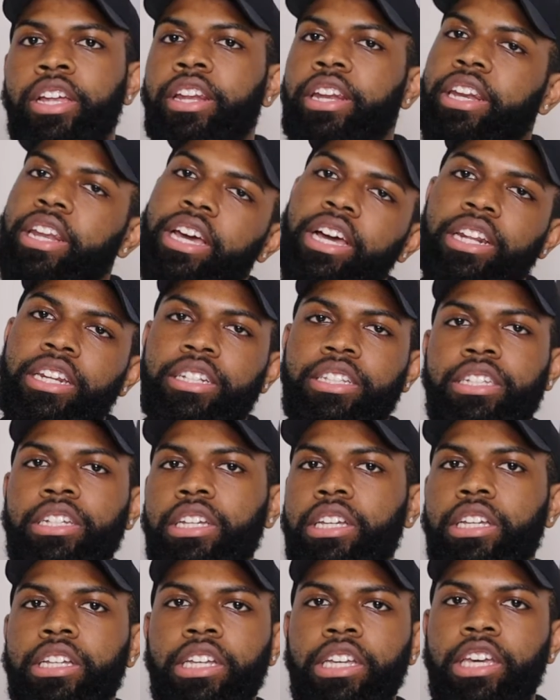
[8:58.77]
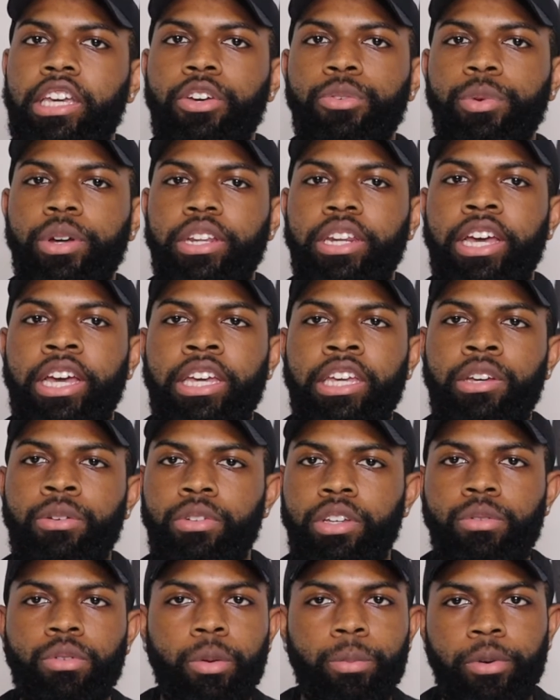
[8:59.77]
Nelly T, he ain't with that. He
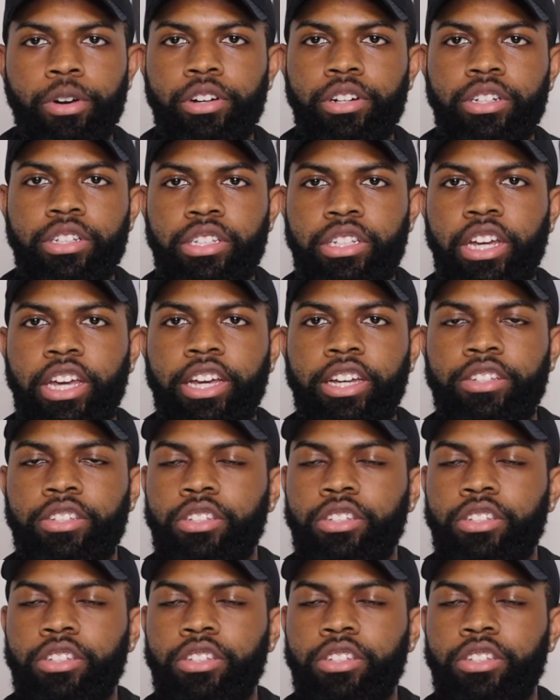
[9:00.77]
want Berna to stay.